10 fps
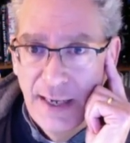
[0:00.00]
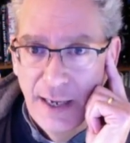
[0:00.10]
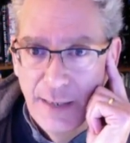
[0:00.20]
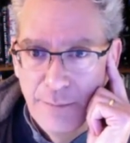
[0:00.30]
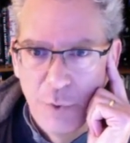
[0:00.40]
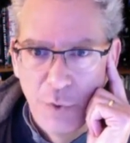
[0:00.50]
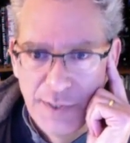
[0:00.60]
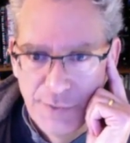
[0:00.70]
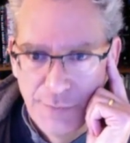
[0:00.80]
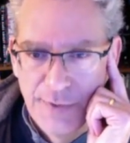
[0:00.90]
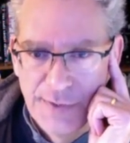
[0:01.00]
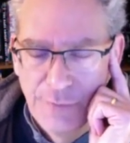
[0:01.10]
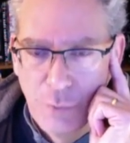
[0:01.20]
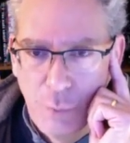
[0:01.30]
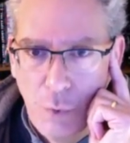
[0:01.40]
uh, bullets from the
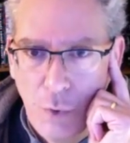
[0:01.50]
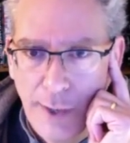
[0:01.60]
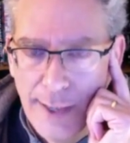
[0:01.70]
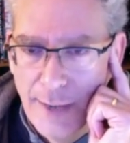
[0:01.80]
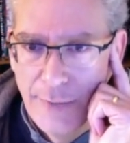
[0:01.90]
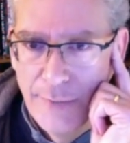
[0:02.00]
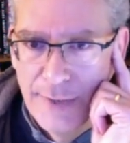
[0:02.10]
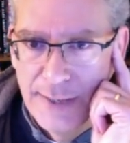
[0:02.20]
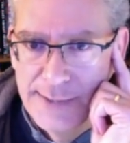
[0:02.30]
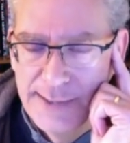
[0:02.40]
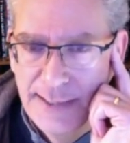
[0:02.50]
Civil War and other things.